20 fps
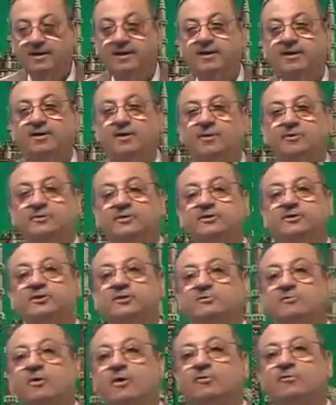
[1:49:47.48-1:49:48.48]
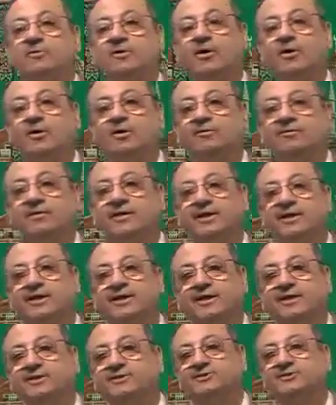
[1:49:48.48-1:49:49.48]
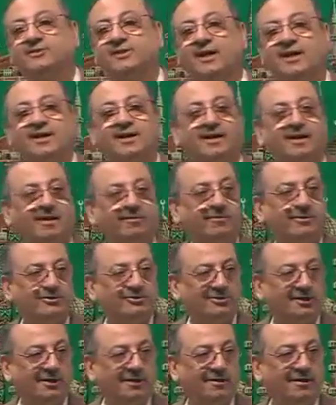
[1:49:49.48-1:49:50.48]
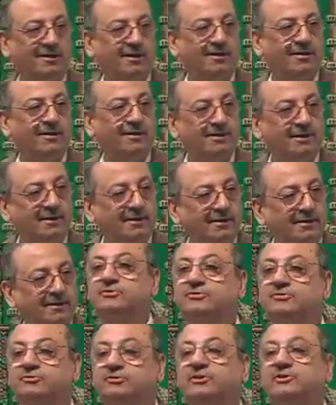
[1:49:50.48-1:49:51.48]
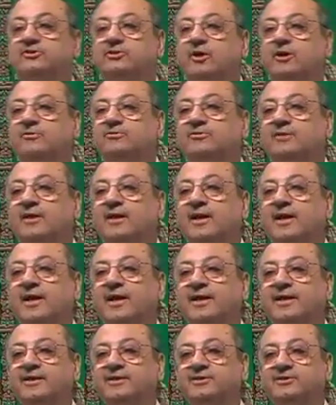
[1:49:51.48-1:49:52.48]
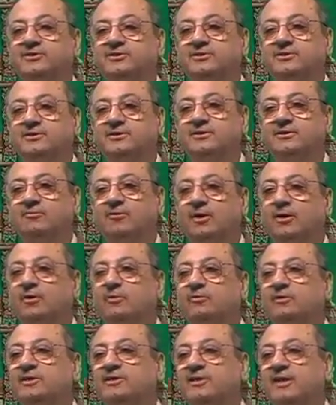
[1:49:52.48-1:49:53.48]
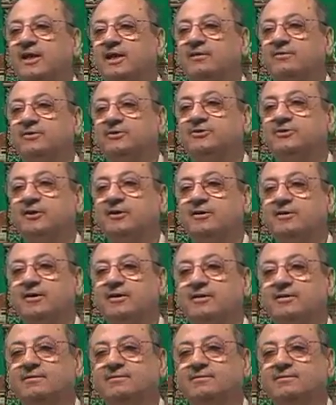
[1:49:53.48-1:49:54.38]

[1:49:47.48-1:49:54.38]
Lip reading: Now this is what we always tell our children. Switch off the lights. What do we tell our children?